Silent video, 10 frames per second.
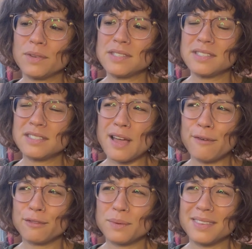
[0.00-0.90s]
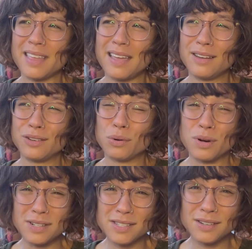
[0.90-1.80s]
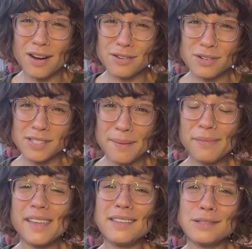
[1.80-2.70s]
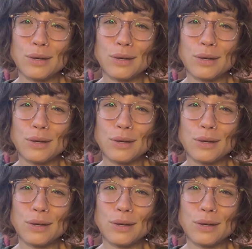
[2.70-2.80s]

was stuffed with like cornstarch or something.